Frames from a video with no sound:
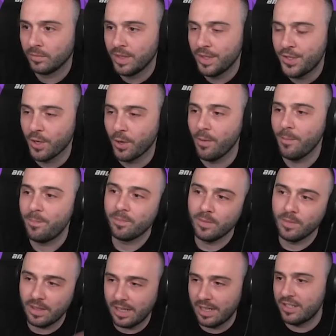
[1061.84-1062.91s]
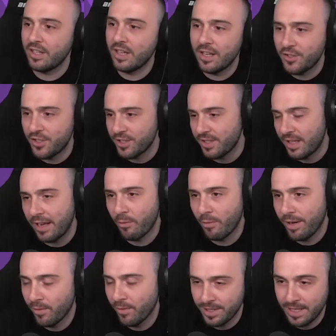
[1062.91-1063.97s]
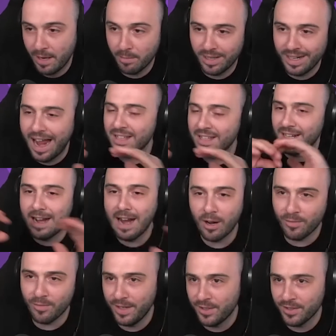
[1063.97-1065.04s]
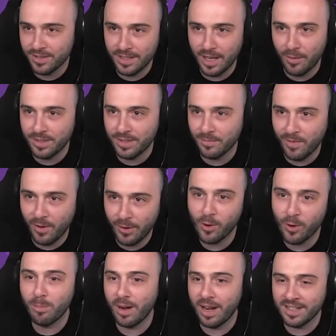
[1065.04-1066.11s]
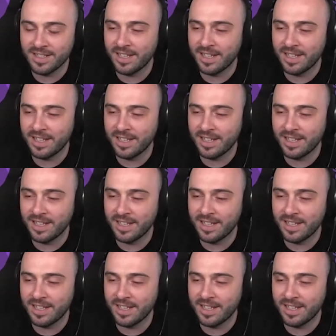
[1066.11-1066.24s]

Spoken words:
So let's just take Raid for example. It has a lot of features now. It's a very complex